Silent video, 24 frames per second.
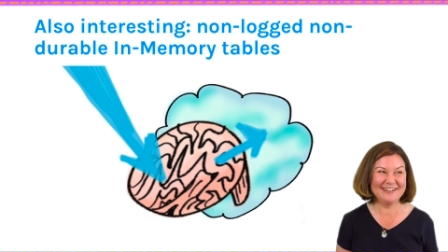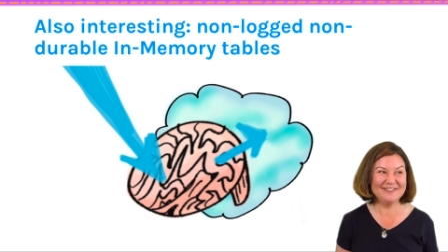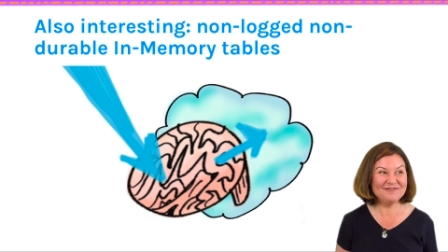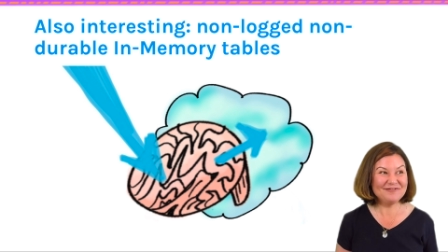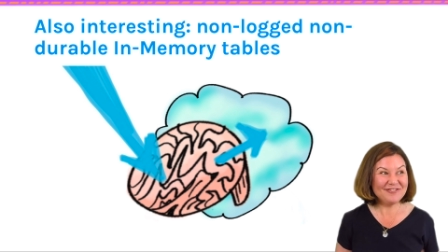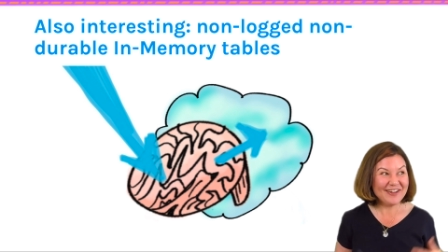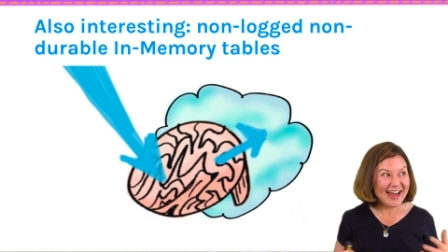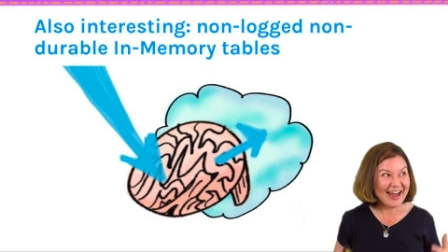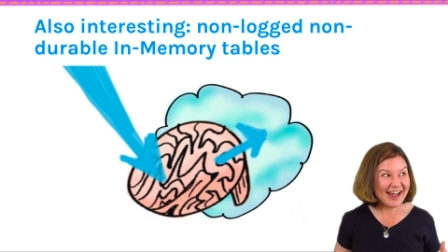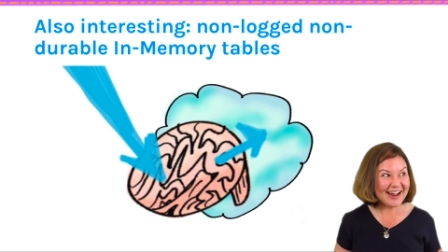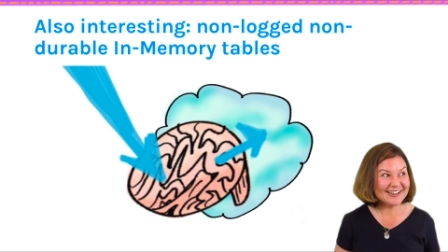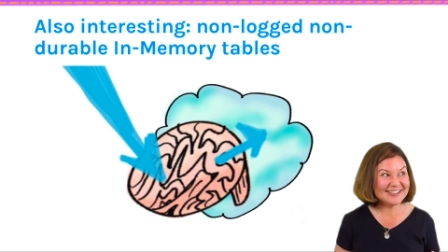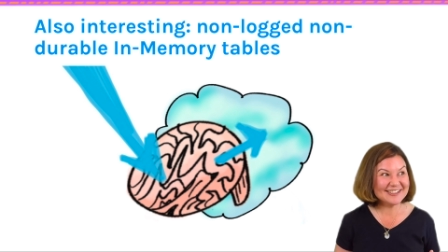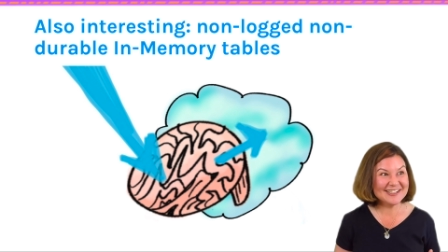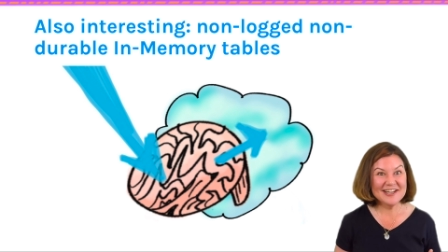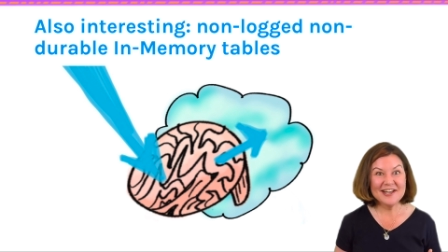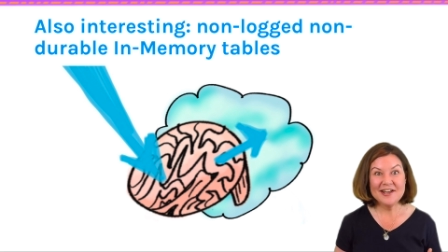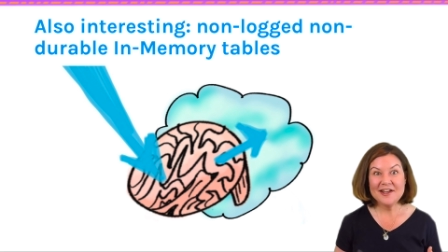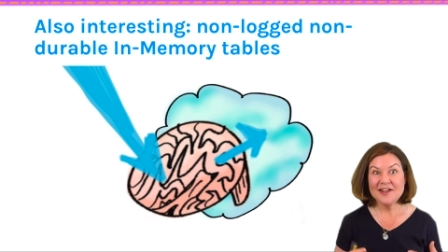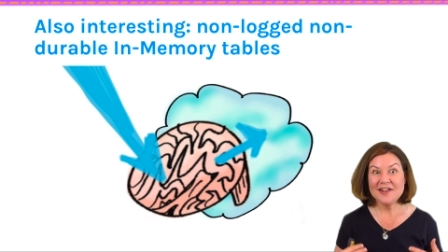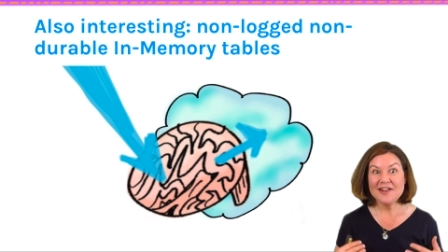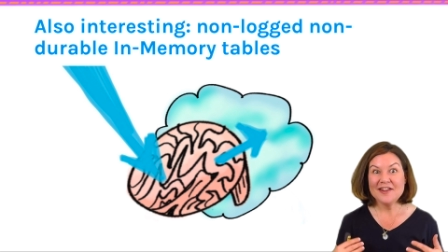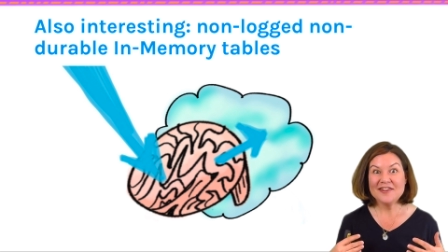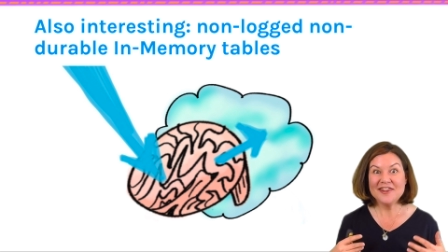in fact,
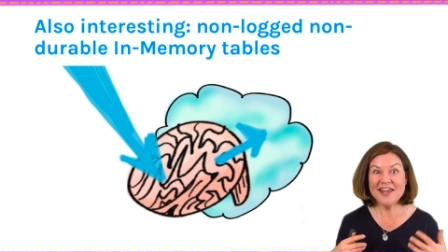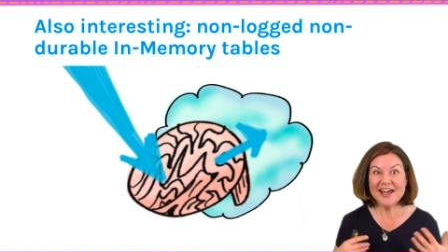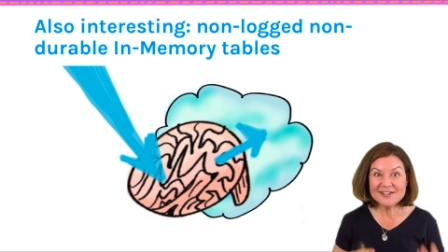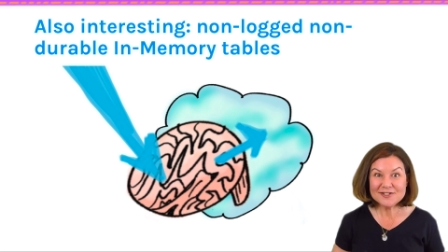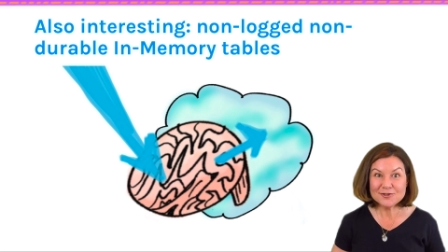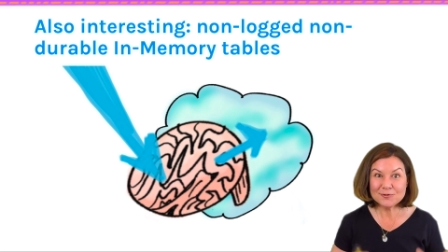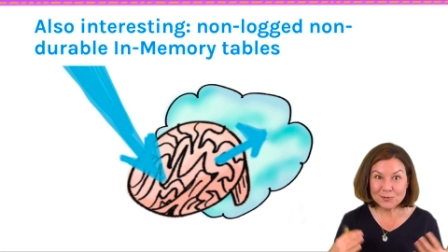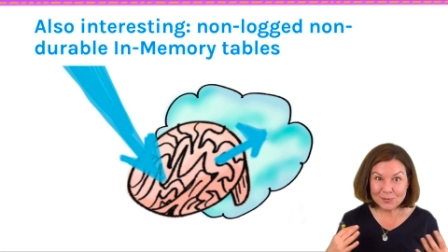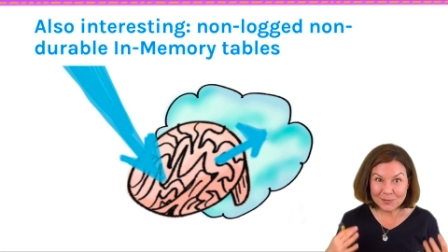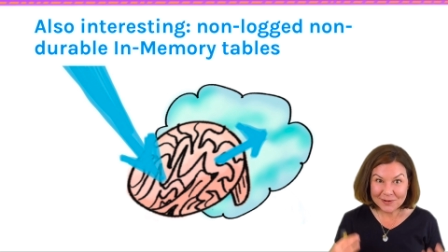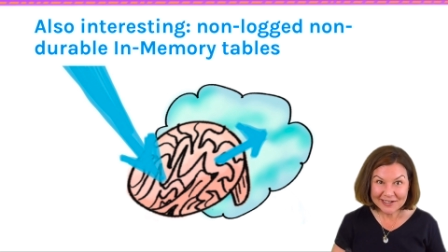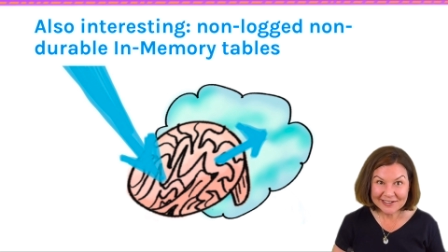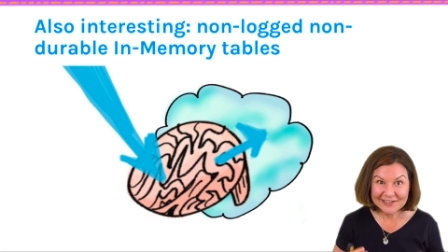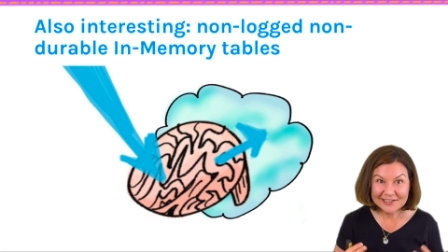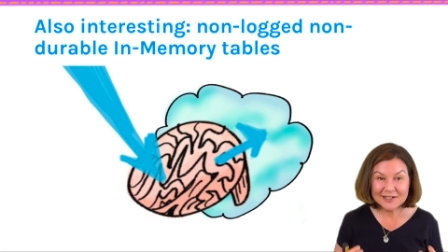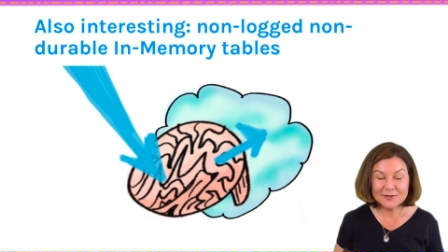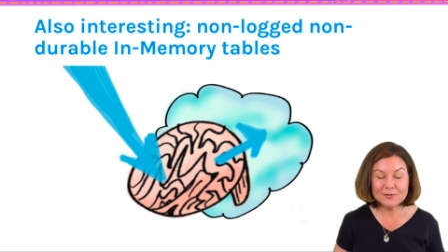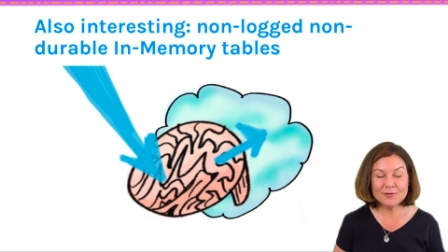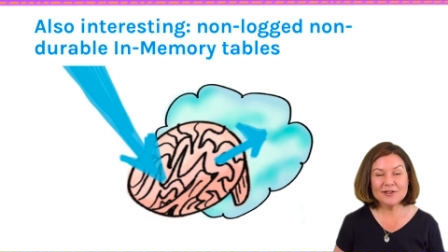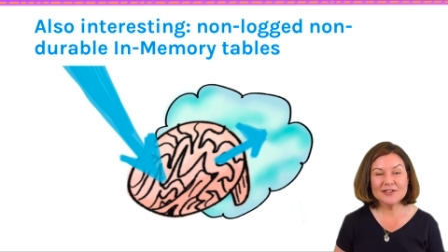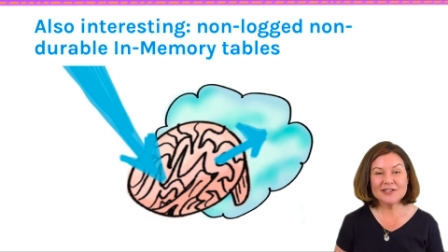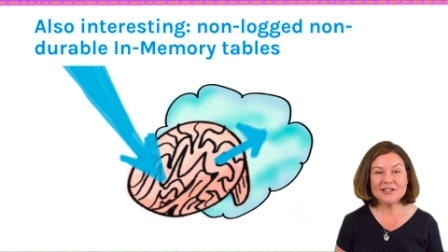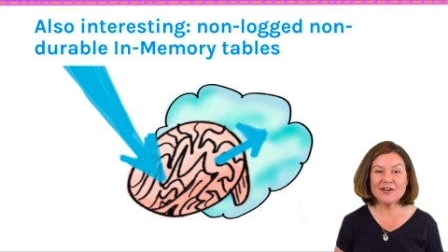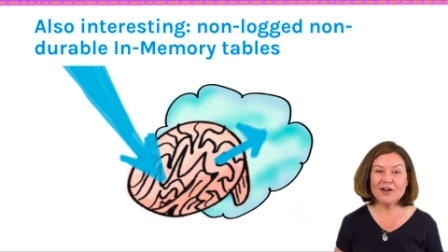that's really,
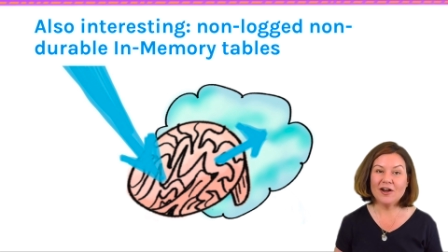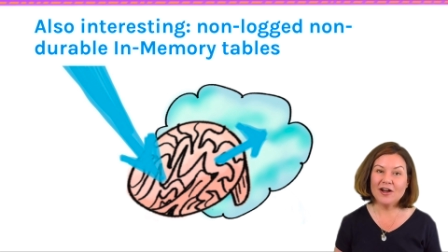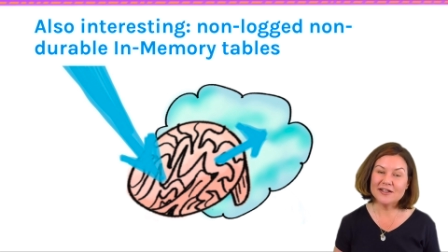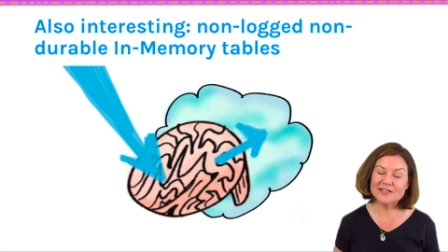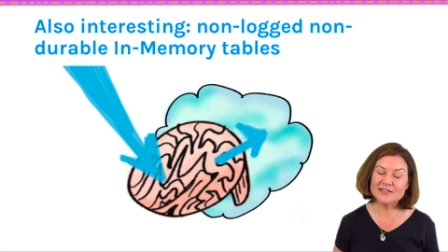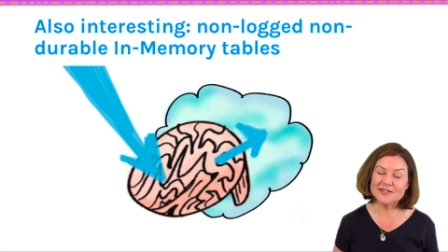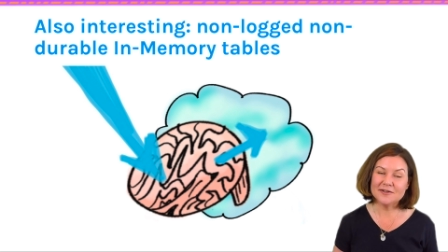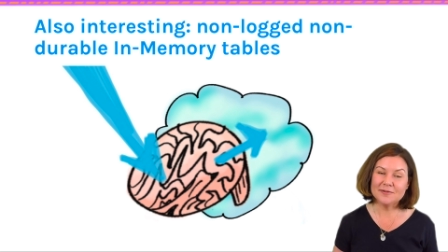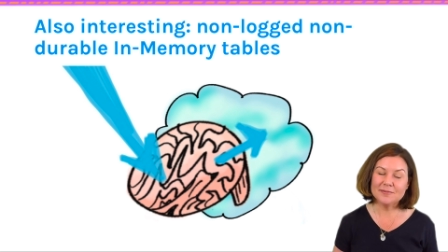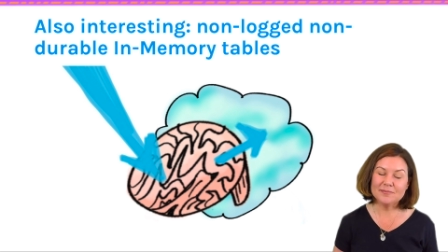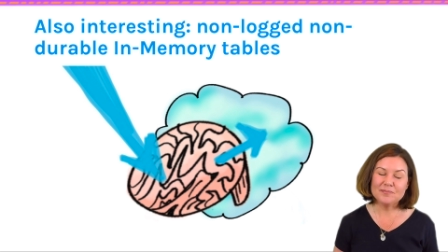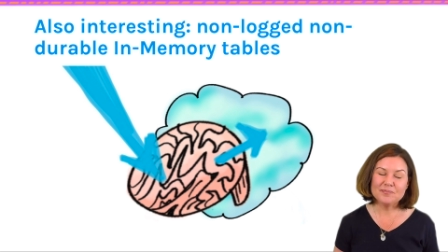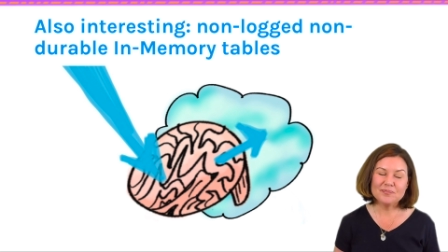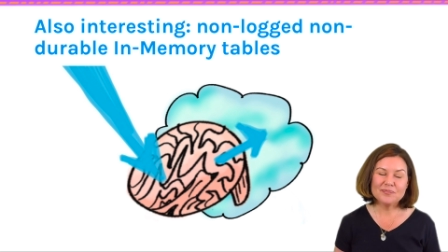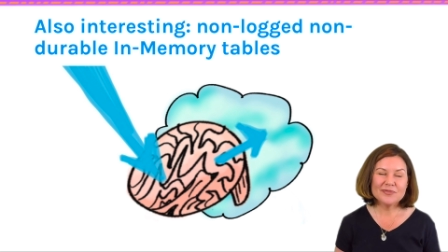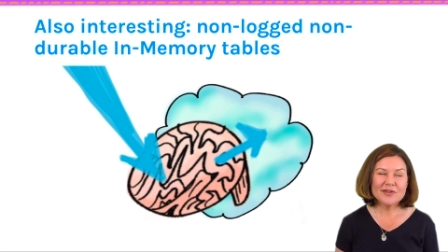really awesome.